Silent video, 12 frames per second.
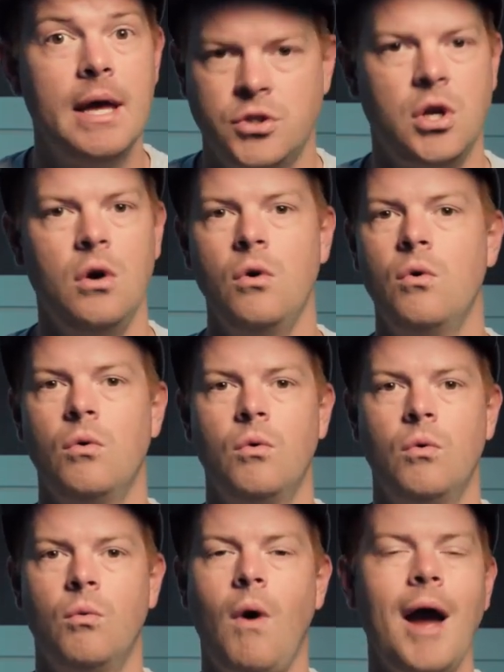So
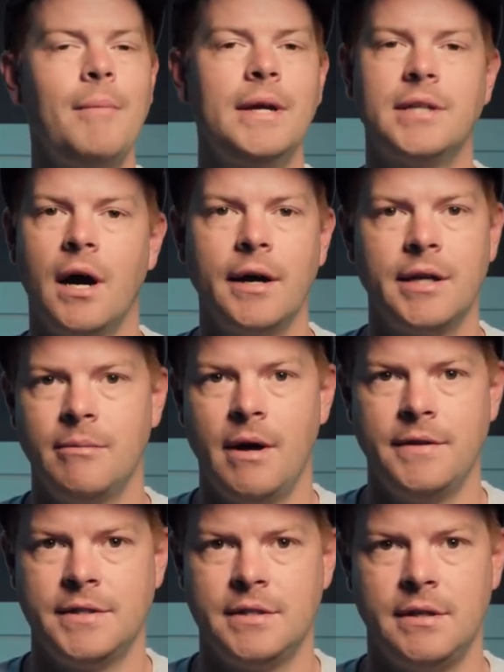why am I talking
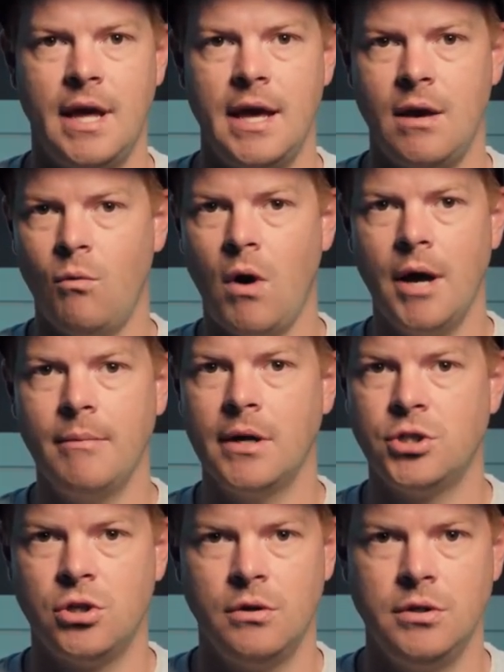about this today and why am I
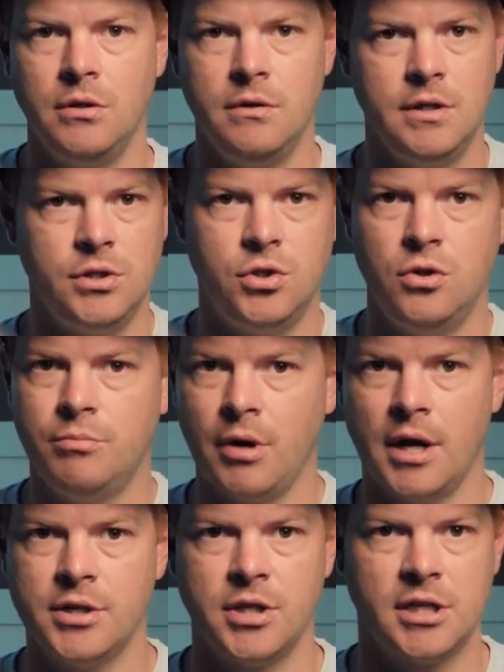showing you these two
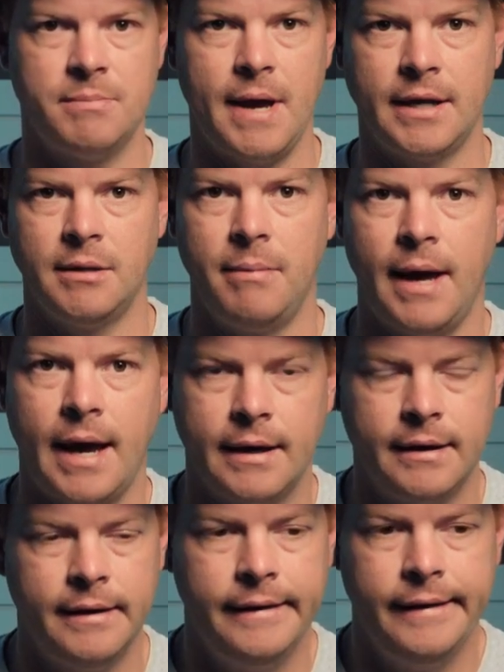projects back to back?